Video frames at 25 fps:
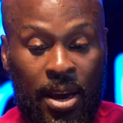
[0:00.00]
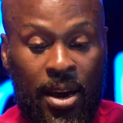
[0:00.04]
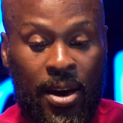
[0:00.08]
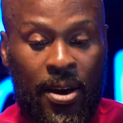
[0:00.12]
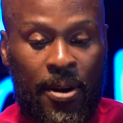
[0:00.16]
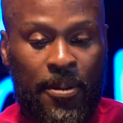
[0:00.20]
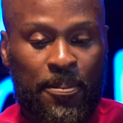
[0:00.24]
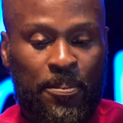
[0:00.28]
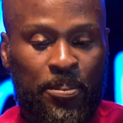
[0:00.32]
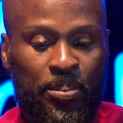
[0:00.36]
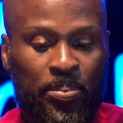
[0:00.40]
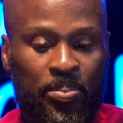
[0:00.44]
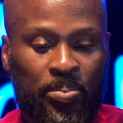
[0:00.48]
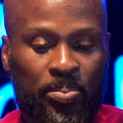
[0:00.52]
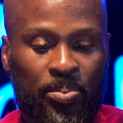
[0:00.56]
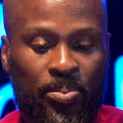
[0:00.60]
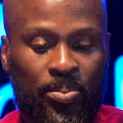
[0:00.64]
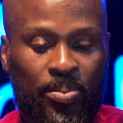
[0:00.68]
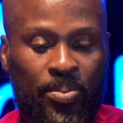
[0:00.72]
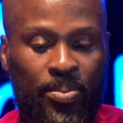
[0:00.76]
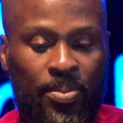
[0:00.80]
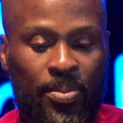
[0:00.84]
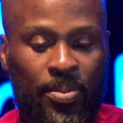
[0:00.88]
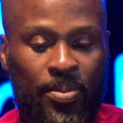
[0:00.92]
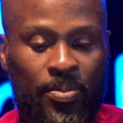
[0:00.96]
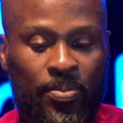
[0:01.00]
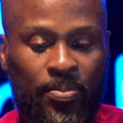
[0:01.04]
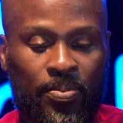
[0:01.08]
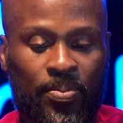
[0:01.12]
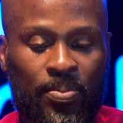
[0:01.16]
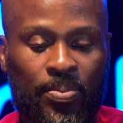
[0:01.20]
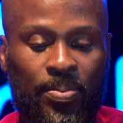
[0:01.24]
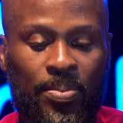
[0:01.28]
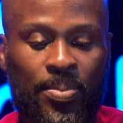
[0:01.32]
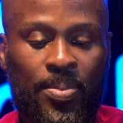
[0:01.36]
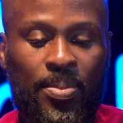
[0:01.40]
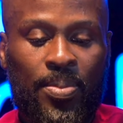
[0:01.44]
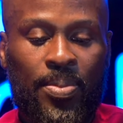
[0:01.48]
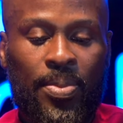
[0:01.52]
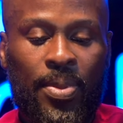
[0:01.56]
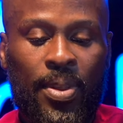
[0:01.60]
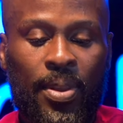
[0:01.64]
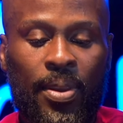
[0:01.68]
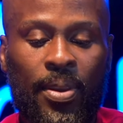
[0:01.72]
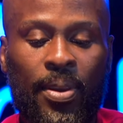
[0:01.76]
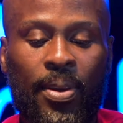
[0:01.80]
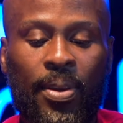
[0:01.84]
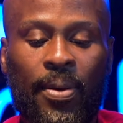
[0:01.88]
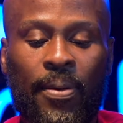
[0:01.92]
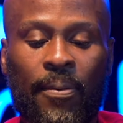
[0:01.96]
that was actually even heavier. That was
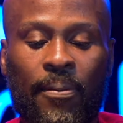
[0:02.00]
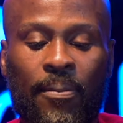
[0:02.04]
heavy.